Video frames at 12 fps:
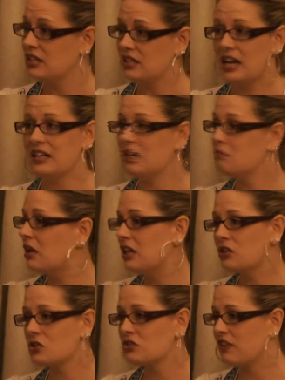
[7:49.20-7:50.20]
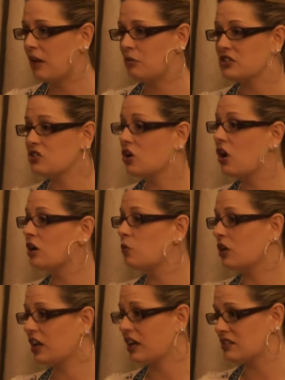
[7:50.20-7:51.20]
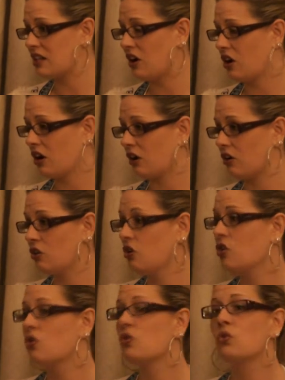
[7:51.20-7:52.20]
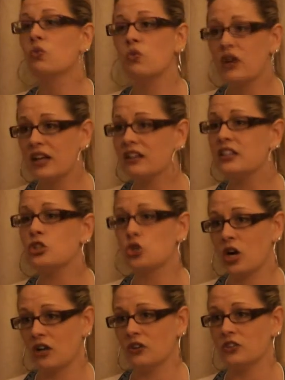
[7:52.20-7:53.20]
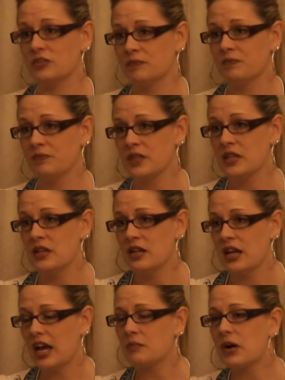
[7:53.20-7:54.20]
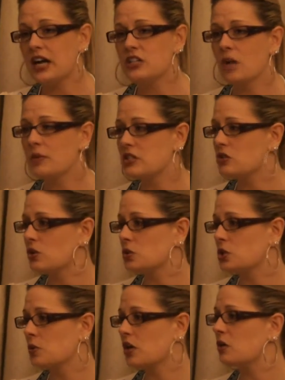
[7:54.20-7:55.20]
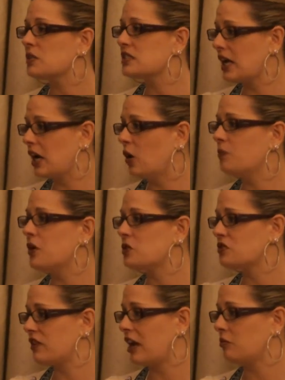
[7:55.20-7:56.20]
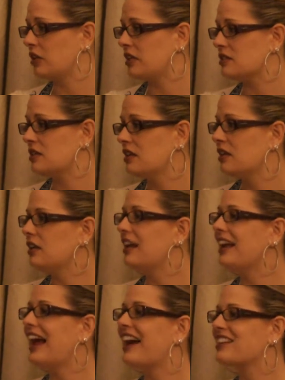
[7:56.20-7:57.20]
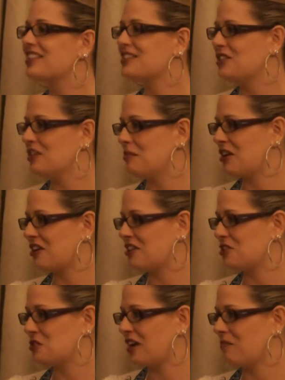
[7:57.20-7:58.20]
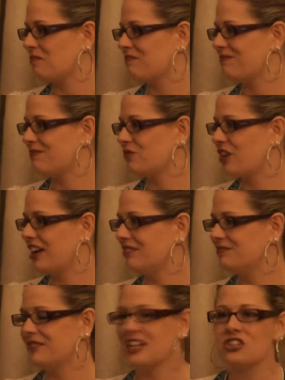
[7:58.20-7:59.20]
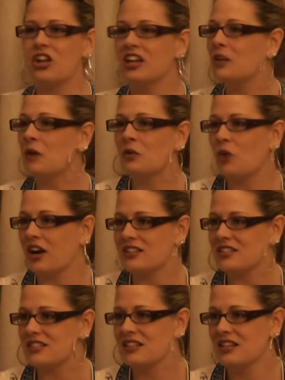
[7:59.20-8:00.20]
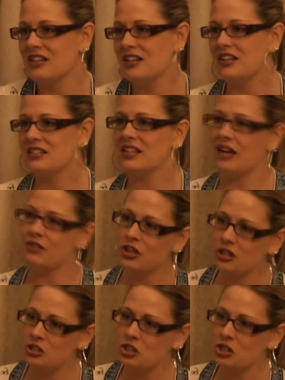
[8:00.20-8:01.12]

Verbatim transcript: And yet, many of those families, as hardworking as they are, really struggled. And my job as a social worker was to help those families get access to the American dream right? That's all anyone wants. To have a good